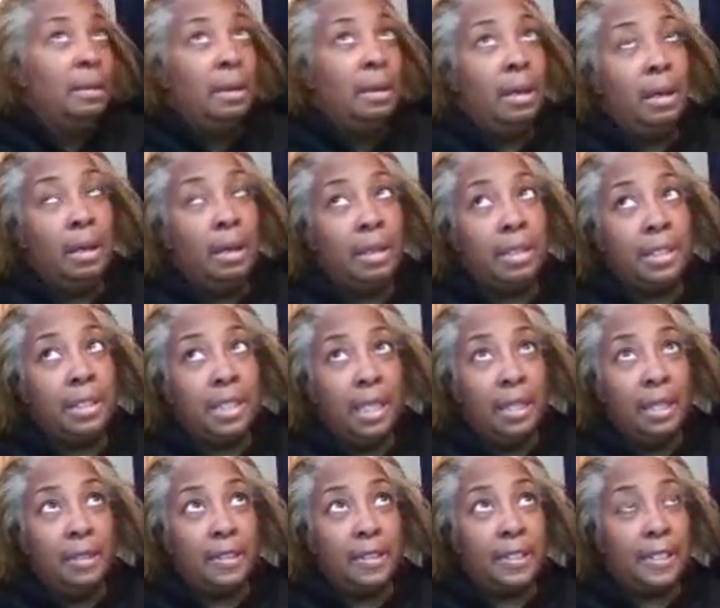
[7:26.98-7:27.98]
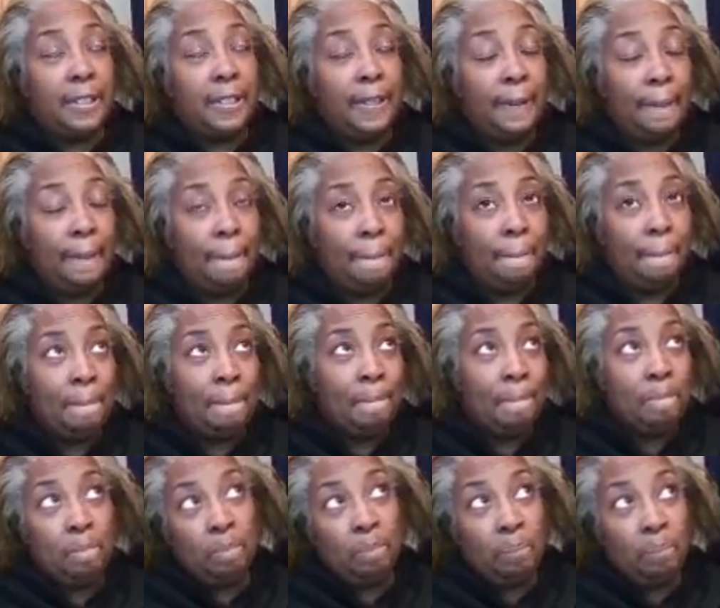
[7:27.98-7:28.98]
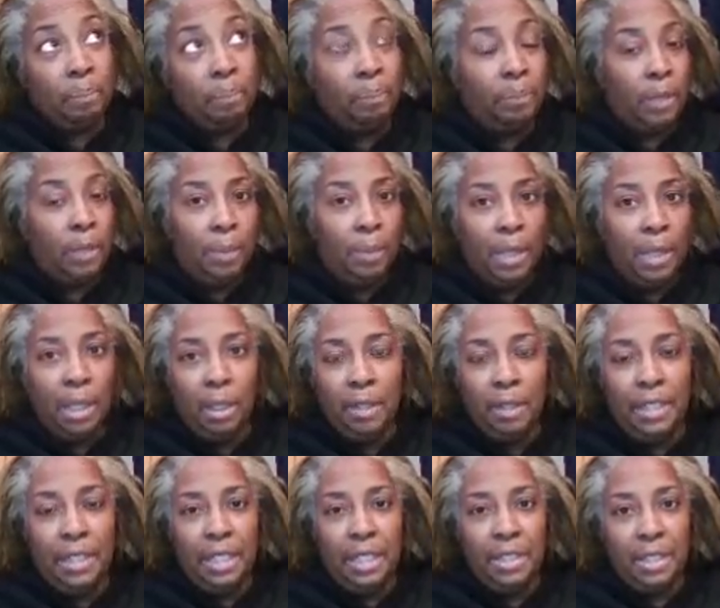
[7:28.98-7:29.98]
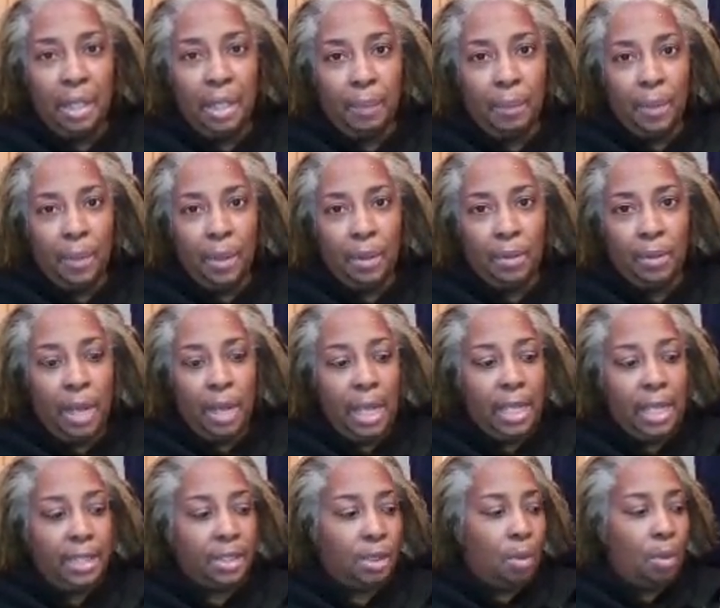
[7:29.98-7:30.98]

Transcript: since the middle of December, right?